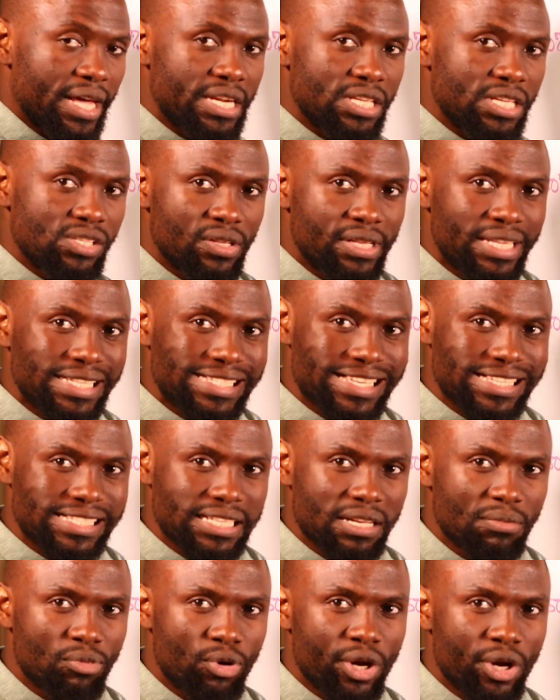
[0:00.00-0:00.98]
That is on the
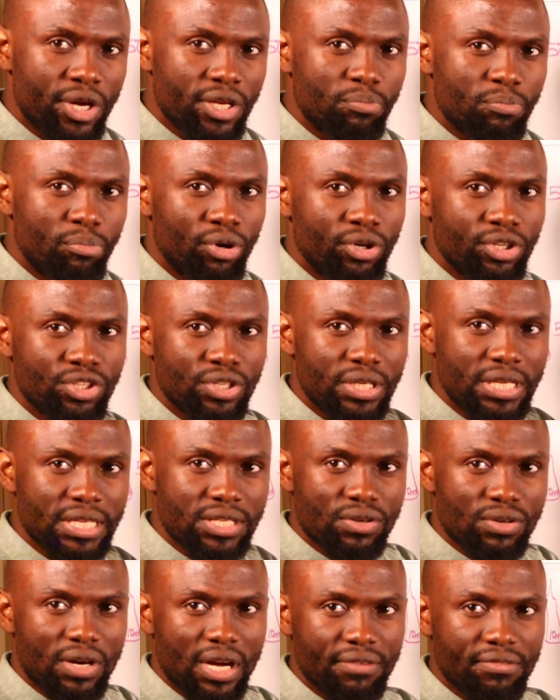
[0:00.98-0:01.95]
sesamoid bone. You
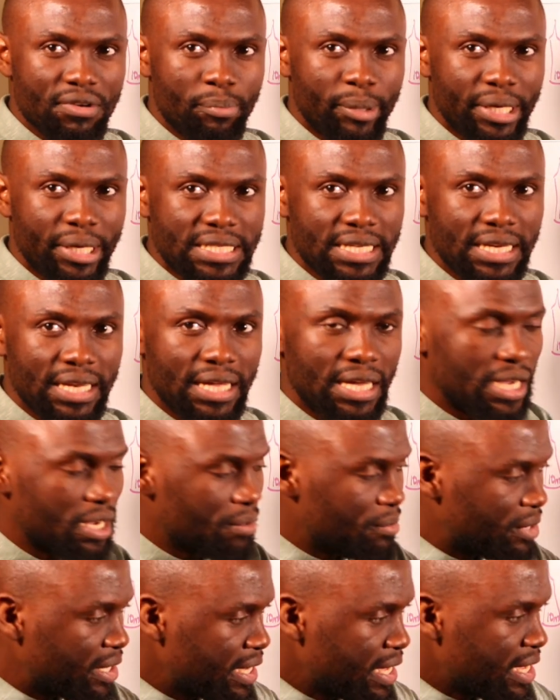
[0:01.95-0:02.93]
need to have a patella
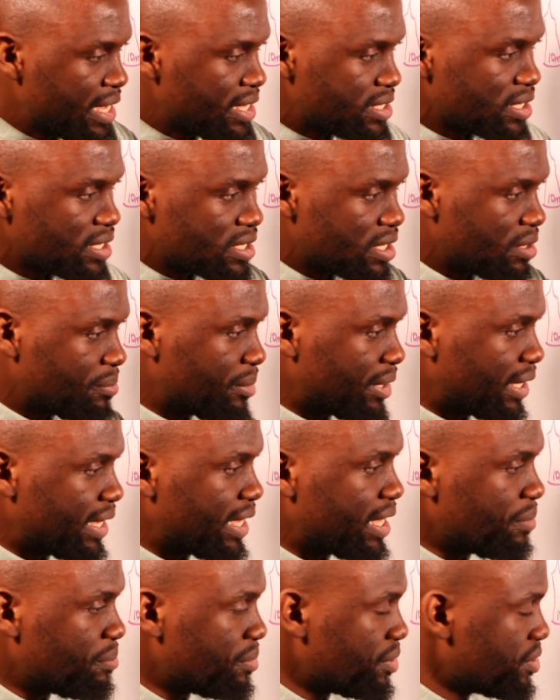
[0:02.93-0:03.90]
hammer. Just apply
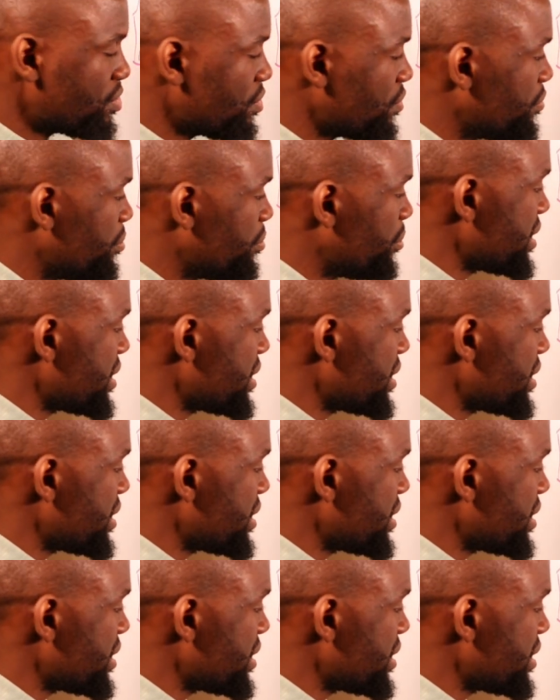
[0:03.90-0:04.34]
a bit of